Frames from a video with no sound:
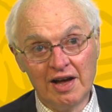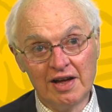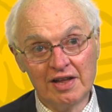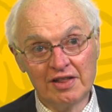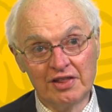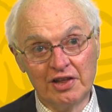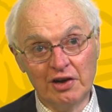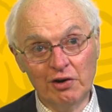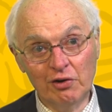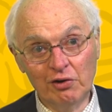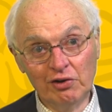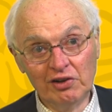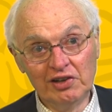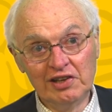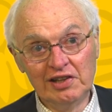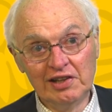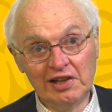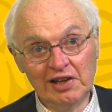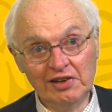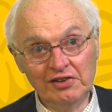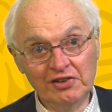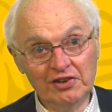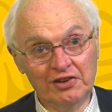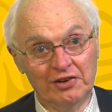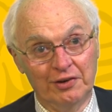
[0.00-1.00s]
They're all in
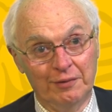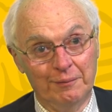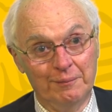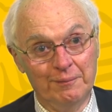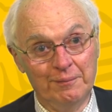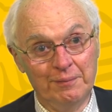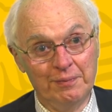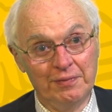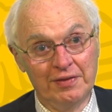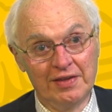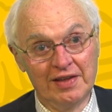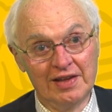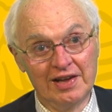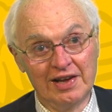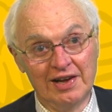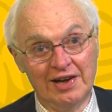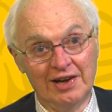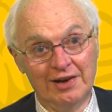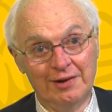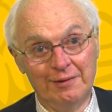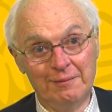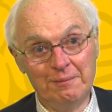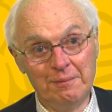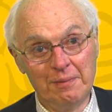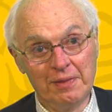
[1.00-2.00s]
London,
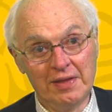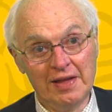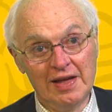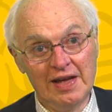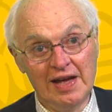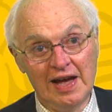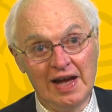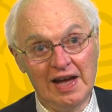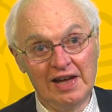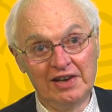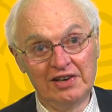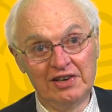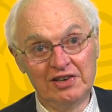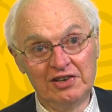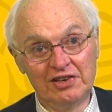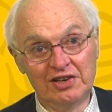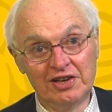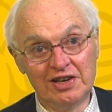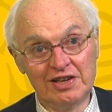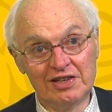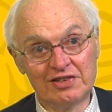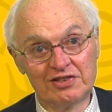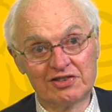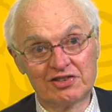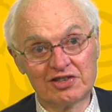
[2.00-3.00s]
and
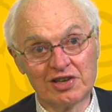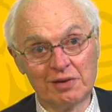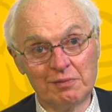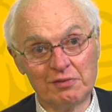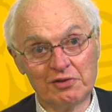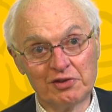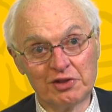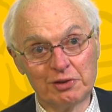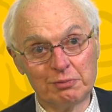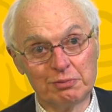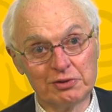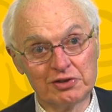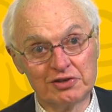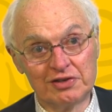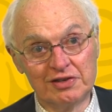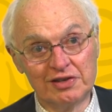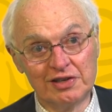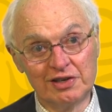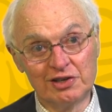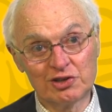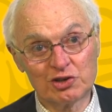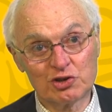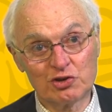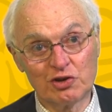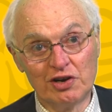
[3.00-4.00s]
indeed some of
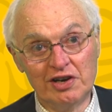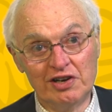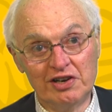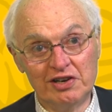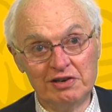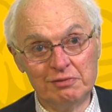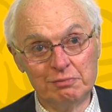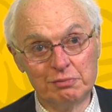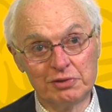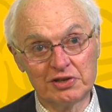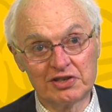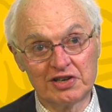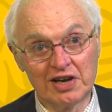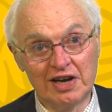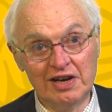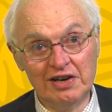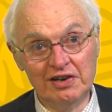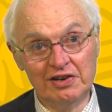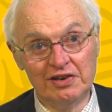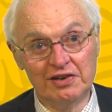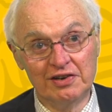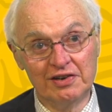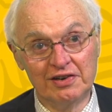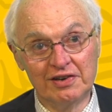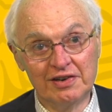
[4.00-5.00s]
the Australian
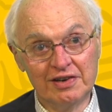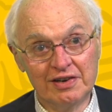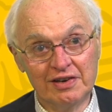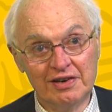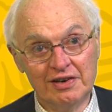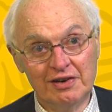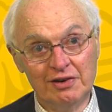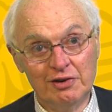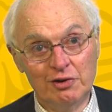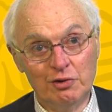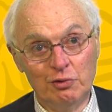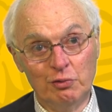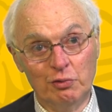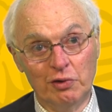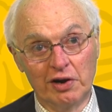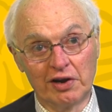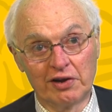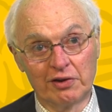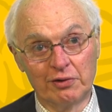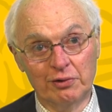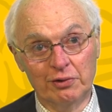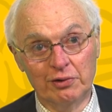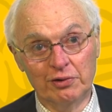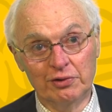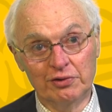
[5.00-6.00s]
battalion
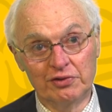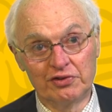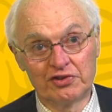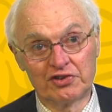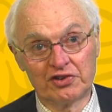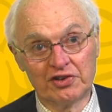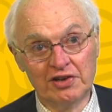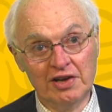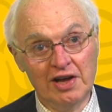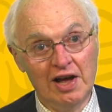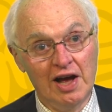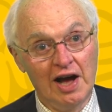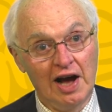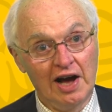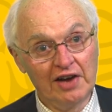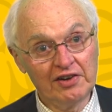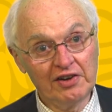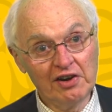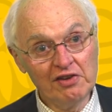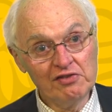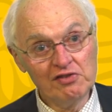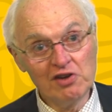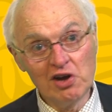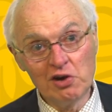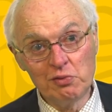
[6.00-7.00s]
records. I
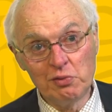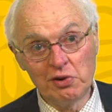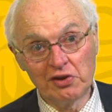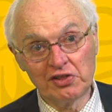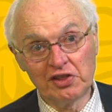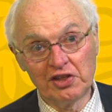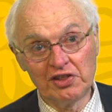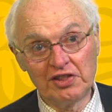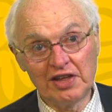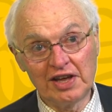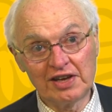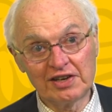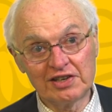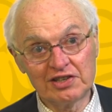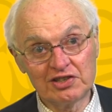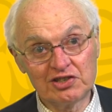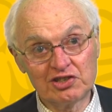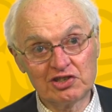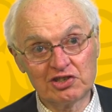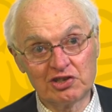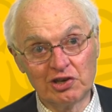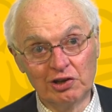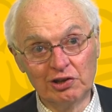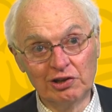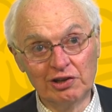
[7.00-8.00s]
don't know whether that is
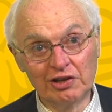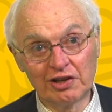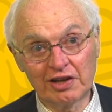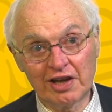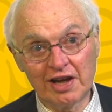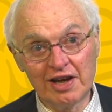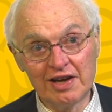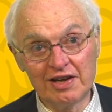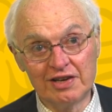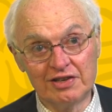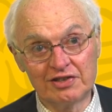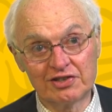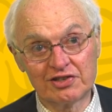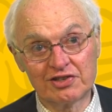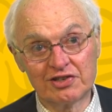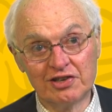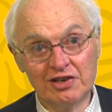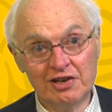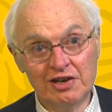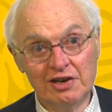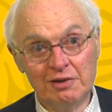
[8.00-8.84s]
still the case,